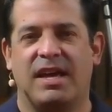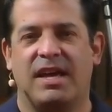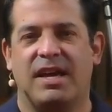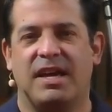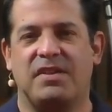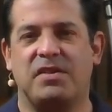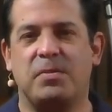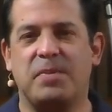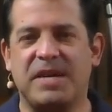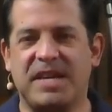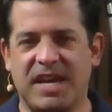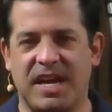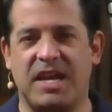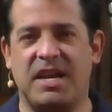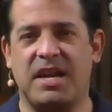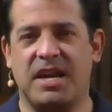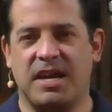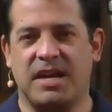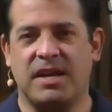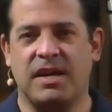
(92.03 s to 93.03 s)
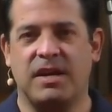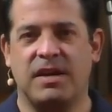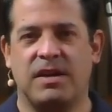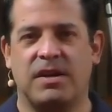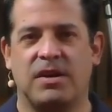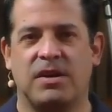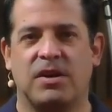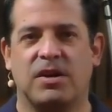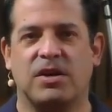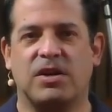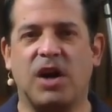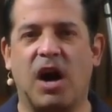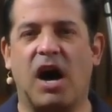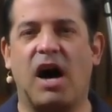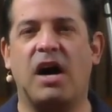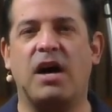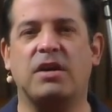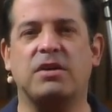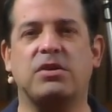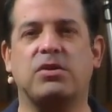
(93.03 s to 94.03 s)
In the beginning,
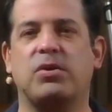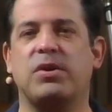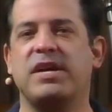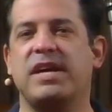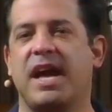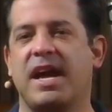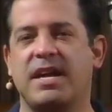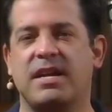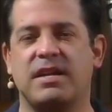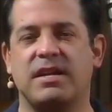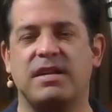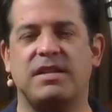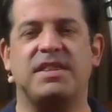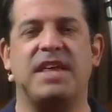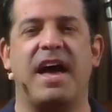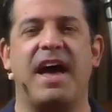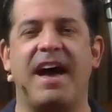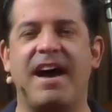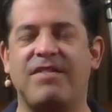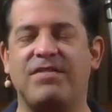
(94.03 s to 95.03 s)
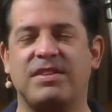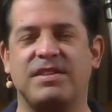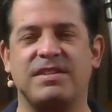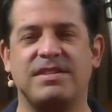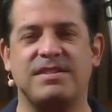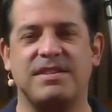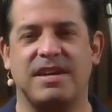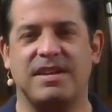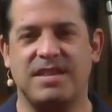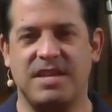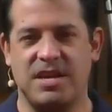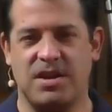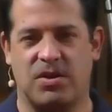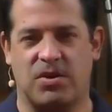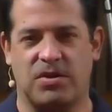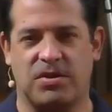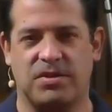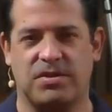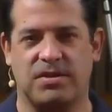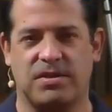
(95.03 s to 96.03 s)
God created the heavens and the
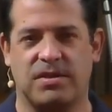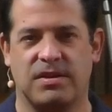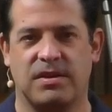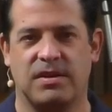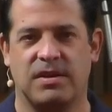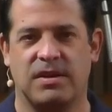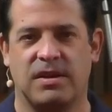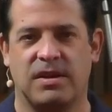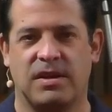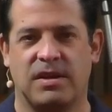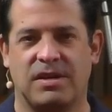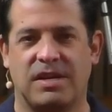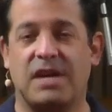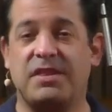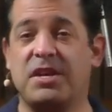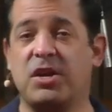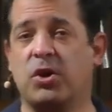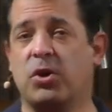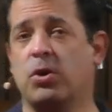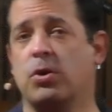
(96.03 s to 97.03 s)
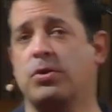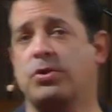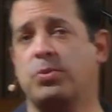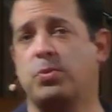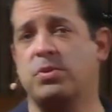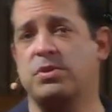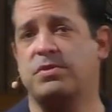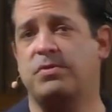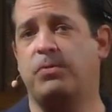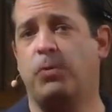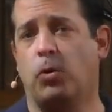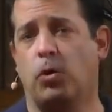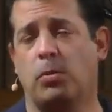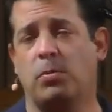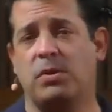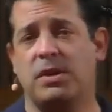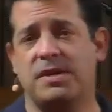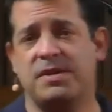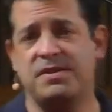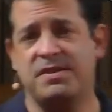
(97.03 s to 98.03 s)
earth. Now the earth was
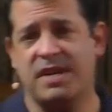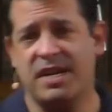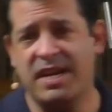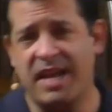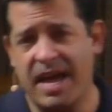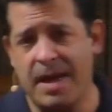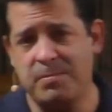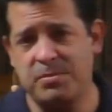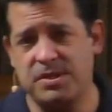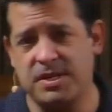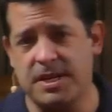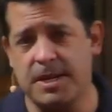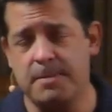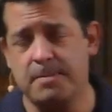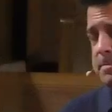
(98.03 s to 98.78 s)
formless and empty.